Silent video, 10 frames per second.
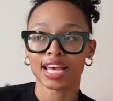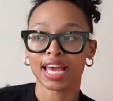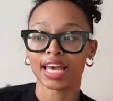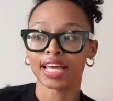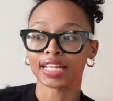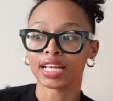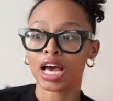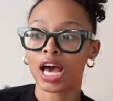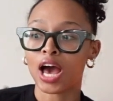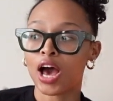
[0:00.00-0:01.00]
And
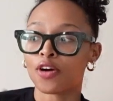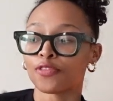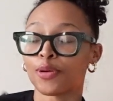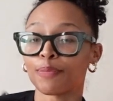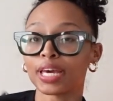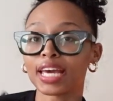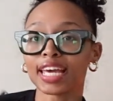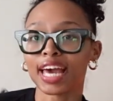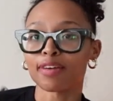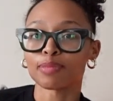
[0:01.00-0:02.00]
for me,
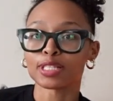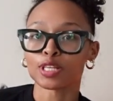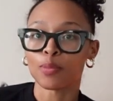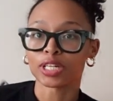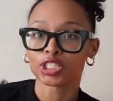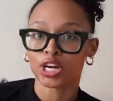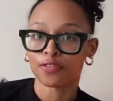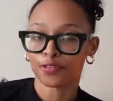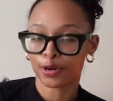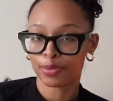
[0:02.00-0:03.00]
it gave me so much
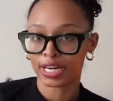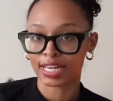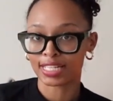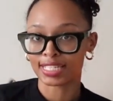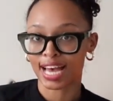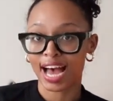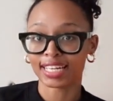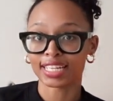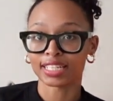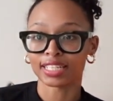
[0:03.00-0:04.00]
comfort because I
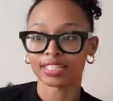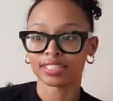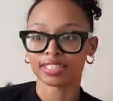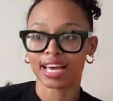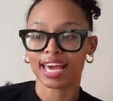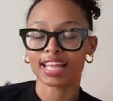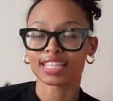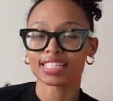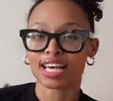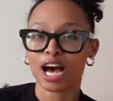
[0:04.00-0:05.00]
didn't, like at
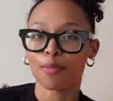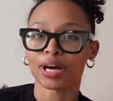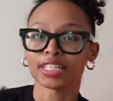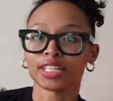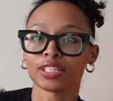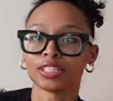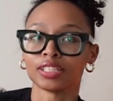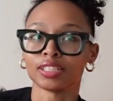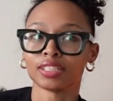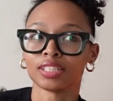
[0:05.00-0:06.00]
the time, I didn't